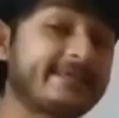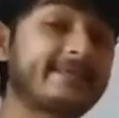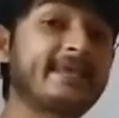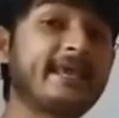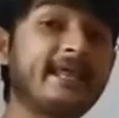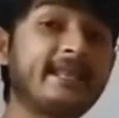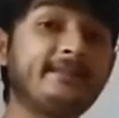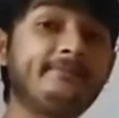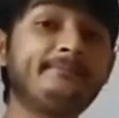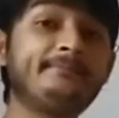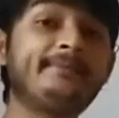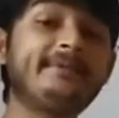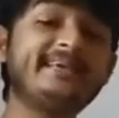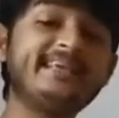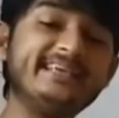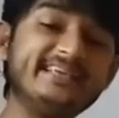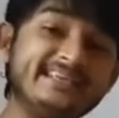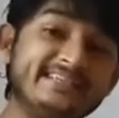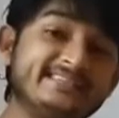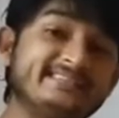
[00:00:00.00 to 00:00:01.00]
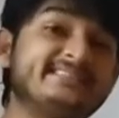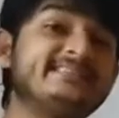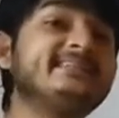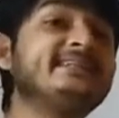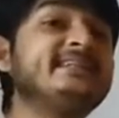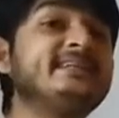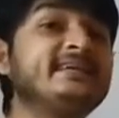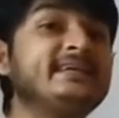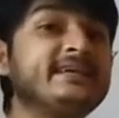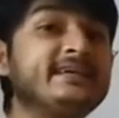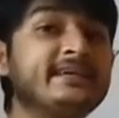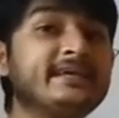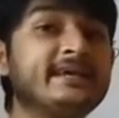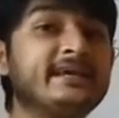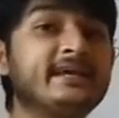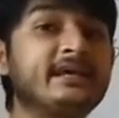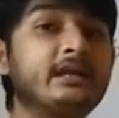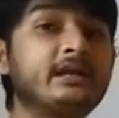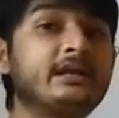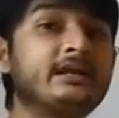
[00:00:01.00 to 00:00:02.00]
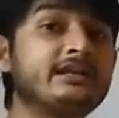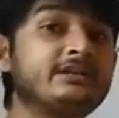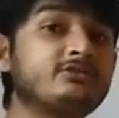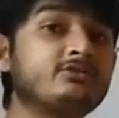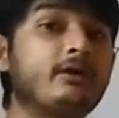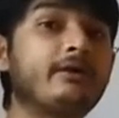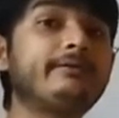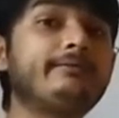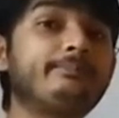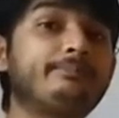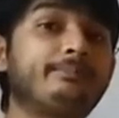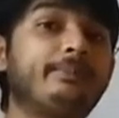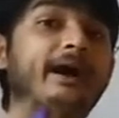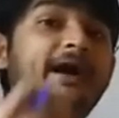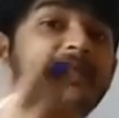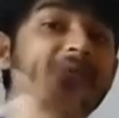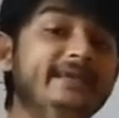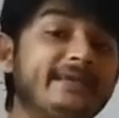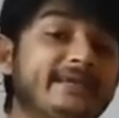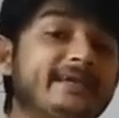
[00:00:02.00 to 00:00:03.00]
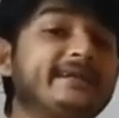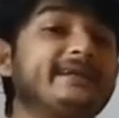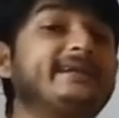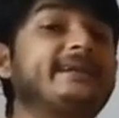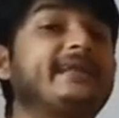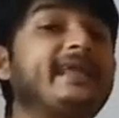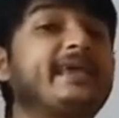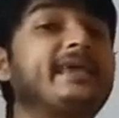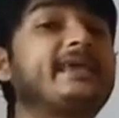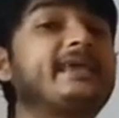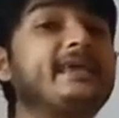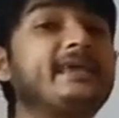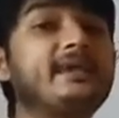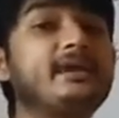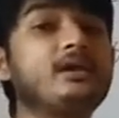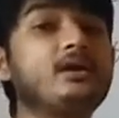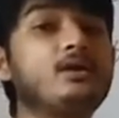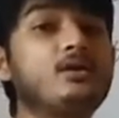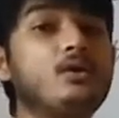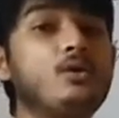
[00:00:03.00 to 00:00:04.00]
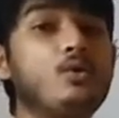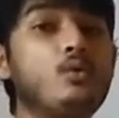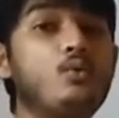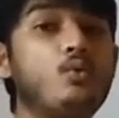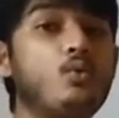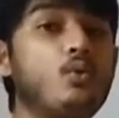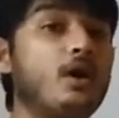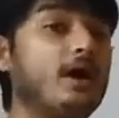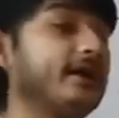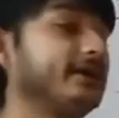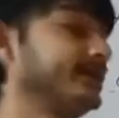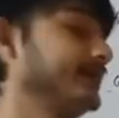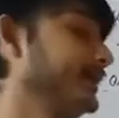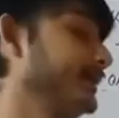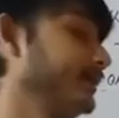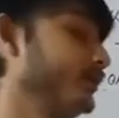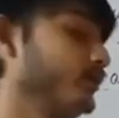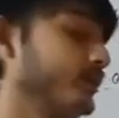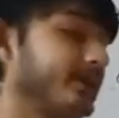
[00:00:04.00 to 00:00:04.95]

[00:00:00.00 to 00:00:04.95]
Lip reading: can be easily resolved by taking water.